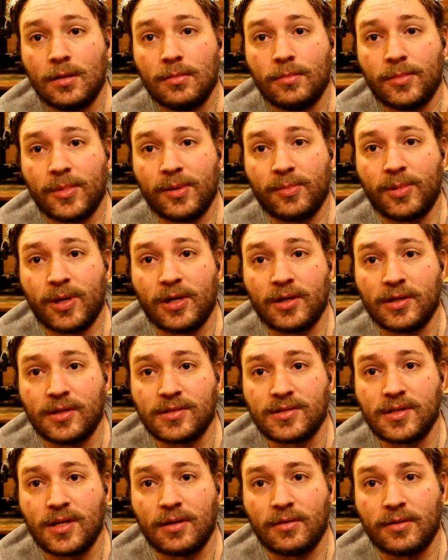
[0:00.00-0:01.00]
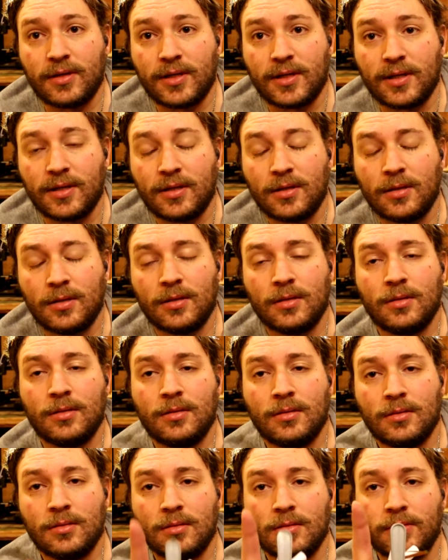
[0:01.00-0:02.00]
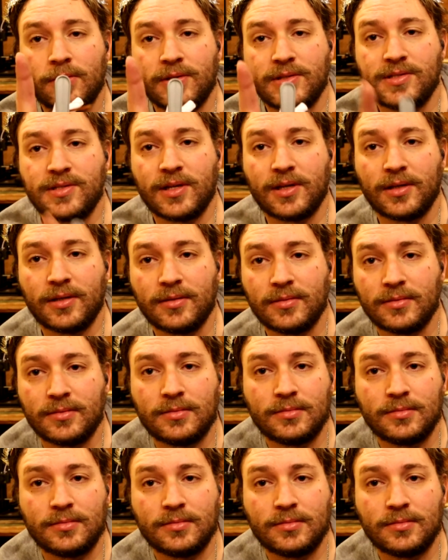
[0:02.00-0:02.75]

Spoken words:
My body is not ready. 1 second.